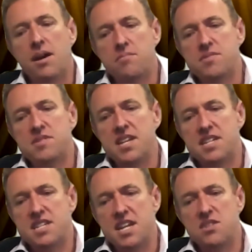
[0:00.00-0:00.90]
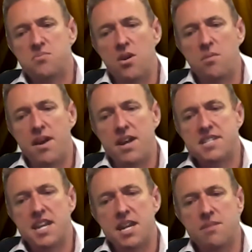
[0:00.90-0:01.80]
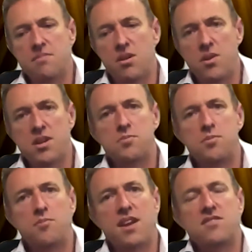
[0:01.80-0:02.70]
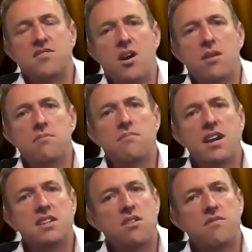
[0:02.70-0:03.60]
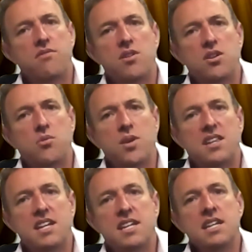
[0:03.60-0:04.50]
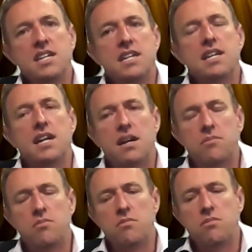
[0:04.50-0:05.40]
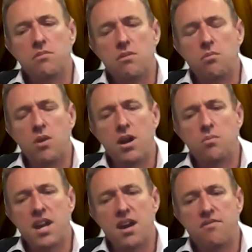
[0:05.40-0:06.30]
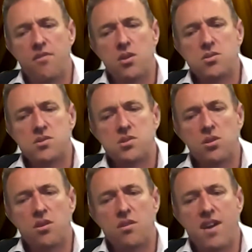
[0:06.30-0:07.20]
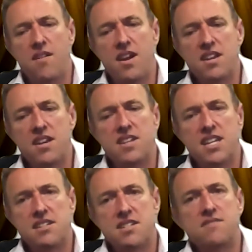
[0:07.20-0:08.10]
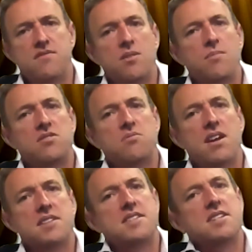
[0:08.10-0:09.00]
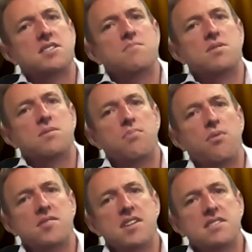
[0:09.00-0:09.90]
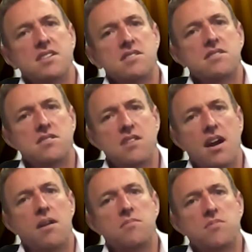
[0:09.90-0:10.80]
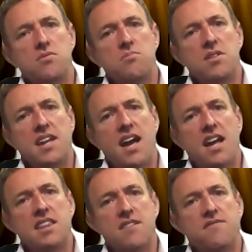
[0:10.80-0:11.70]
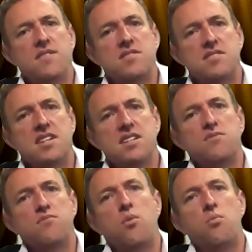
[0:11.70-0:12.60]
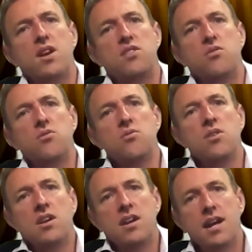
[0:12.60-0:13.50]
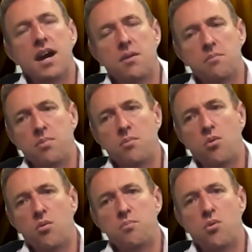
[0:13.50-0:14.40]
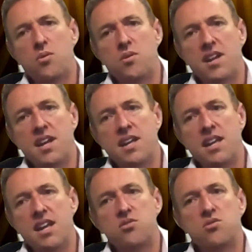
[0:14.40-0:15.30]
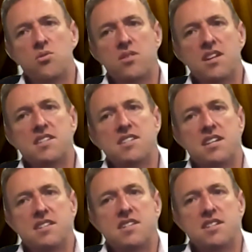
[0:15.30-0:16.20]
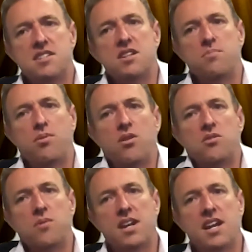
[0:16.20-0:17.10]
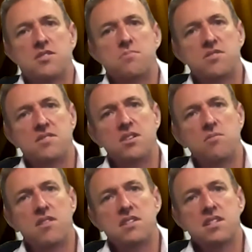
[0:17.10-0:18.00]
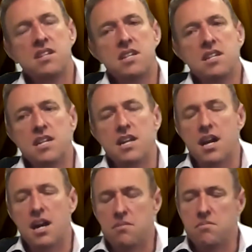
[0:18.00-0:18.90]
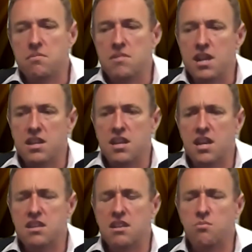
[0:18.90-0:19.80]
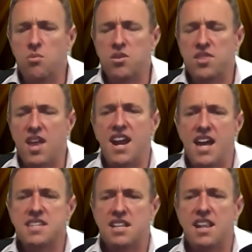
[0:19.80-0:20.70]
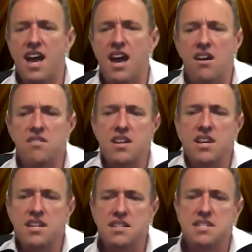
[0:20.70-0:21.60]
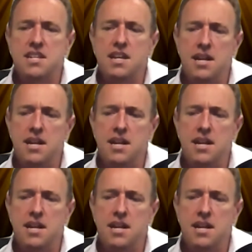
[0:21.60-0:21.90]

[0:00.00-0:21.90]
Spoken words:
6 years, while it may seem a reasonable amount of time, has gone very quickly. Where we have focused a lot of our energies is very much around systems and processes to really add the efficiencies of what we do. But more importantly, ensure that it's a consistent approach when customers deal with us. In what that has allowed is